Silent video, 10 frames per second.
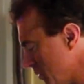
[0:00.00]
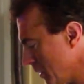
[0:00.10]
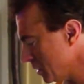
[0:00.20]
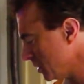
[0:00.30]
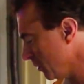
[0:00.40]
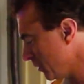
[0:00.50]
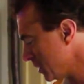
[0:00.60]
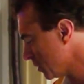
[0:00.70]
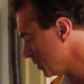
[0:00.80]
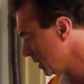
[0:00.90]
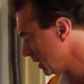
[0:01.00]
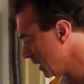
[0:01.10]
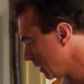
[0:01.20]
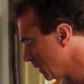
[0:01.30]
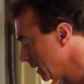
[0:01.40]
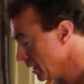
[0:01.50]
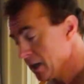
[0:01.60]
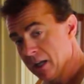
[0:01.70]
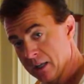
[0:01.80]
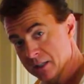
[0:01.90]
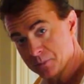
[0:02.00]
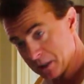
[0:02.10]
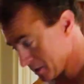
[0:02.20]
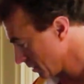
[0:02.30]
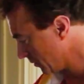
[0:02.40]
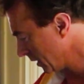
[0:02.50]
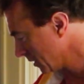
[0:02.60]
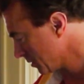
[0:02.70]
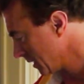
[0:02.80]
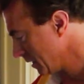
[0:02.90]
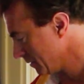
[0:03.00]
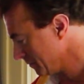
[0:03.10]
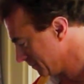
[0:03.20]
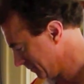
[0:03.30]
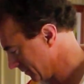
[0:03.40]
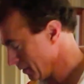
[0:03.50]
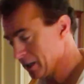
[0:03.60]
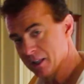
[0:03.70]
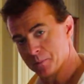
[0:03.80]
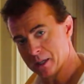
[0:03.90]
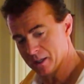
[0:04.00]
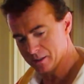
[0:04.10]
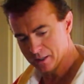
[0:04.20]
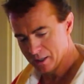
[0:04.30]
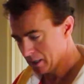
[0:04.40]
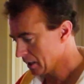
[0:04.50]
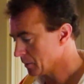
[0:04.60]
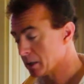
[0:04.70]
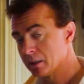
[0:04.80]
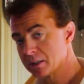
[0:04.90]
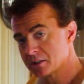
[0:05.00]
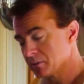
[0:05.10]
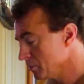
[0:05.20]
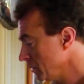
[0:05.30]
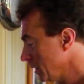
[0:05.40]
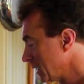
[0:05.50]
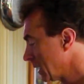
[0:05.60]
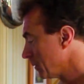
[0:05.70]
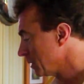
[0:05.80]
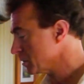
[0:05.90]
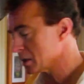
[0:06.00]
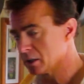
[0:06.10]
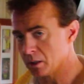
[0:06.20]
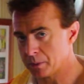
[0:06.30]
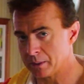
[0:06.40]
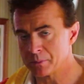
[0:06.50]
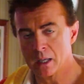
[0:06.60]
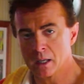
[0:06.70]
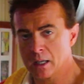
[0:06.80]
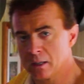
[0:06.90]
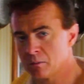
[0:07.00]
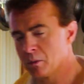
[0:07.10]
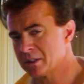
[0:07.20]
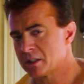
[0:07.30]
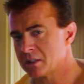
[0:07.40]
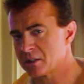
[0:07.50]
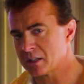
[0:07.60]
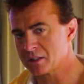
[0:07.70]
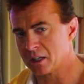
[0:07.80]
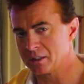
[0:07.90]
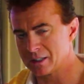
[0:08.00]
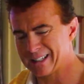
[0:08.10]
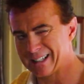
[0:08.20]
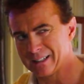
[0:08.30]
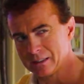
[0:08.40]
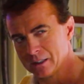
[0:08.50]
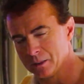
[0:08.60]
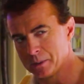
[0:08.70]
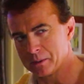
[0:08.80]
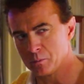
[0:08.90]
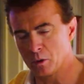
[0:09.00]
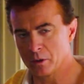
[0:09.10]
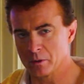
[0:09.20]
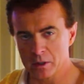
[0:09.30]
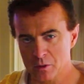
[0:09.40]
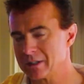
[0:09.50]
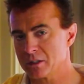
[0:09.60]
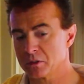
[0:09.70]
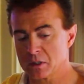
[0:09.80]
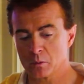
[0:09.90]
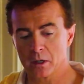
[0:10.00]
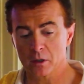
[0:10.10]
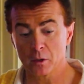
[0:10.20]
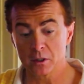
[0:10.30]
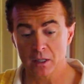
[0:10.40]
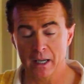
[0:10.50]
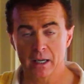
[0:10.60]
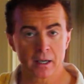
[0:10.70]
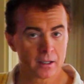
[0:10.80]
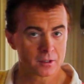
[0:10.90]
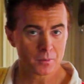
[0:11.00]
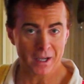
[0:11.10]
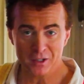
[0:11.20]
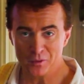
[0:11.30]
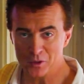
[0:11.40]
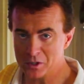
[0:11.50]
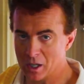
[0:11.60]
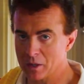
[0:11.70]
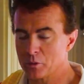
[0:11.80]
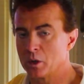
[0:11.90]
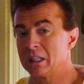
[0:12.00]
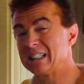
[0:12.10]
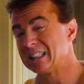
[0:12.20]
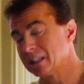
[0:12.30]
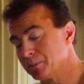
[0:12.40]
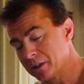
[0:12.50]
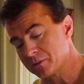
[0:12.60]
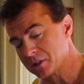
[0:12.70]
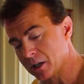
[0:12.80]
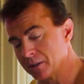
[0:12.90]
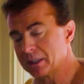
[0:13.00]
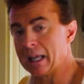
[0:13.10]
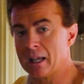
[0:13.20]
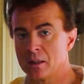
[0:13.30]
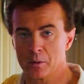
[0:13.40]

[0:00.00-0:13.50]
traditional French cuisine anyway. Hey, asbestos fingers, right? Right in the pan. Anyway, we'll let that reduce a little bit, and once it's start to get a little bit more translucent, we're going to add some extra virgin olive oil, a little bit of salt, and the